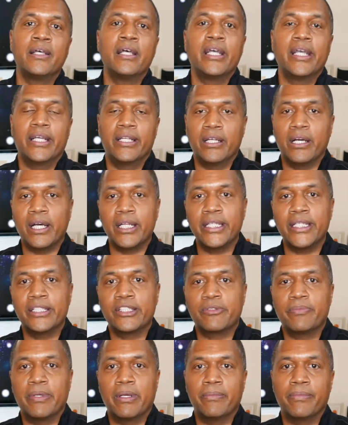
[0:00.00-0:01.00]
an audience
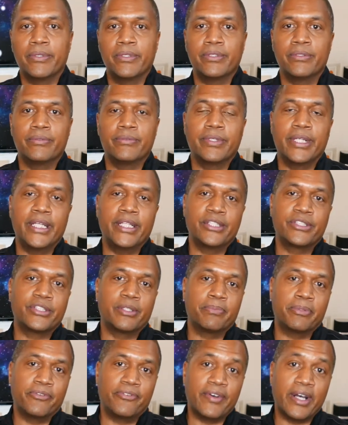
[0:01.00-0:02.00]
member raised a
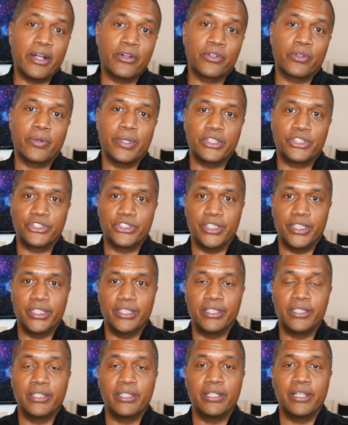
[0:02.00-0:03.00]
profound
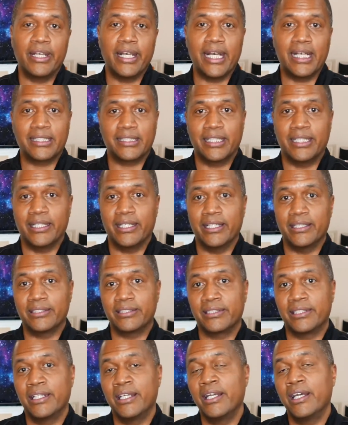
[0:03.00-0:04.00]
question asking us,
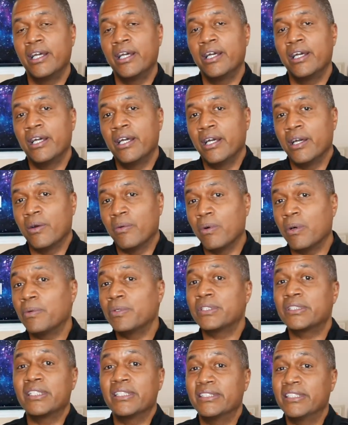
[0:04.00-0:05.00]
what
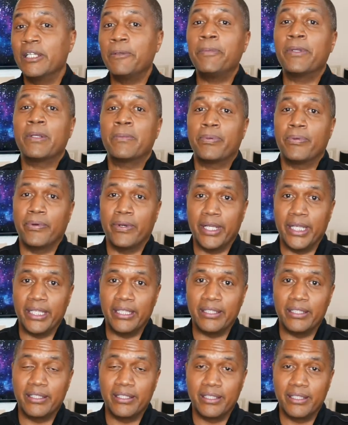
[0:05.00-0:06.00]
was the tipping point
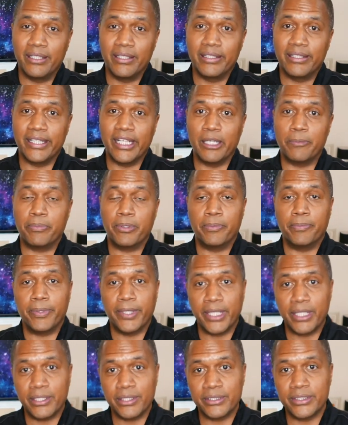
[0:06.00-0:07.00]
that
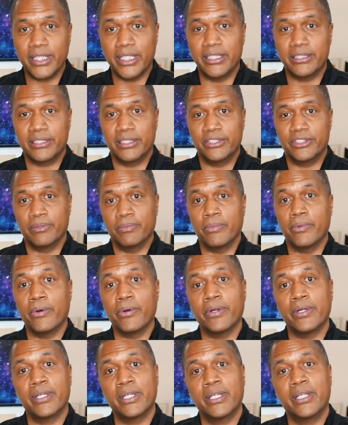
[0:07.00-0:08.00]
propelled us into
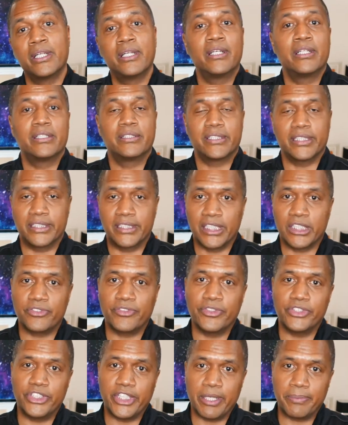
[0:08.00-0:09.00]
more
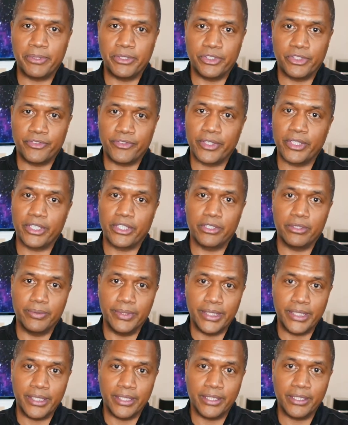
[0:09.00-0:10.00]
successful chapters of our
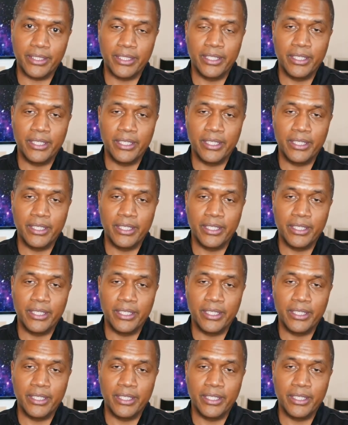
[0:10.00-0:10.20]
career,